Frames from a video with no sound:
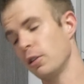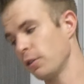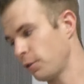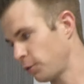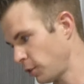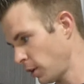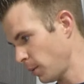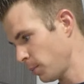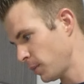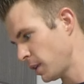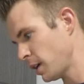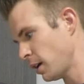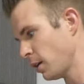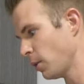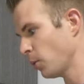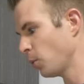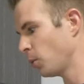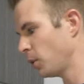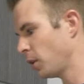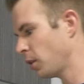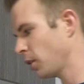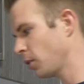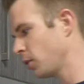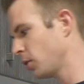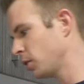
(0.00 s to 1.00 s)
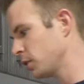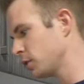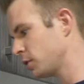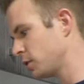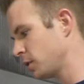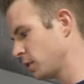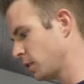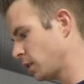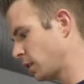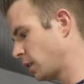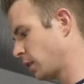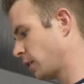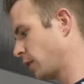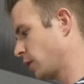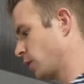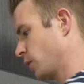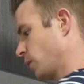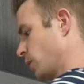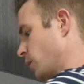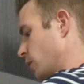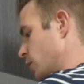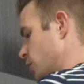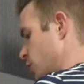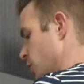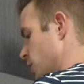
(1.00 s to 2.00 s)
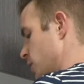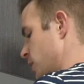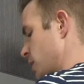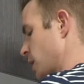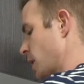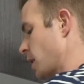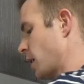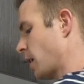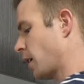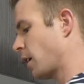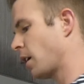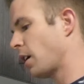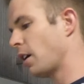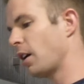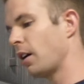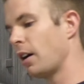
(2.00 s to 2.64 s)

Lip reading: we're going to just say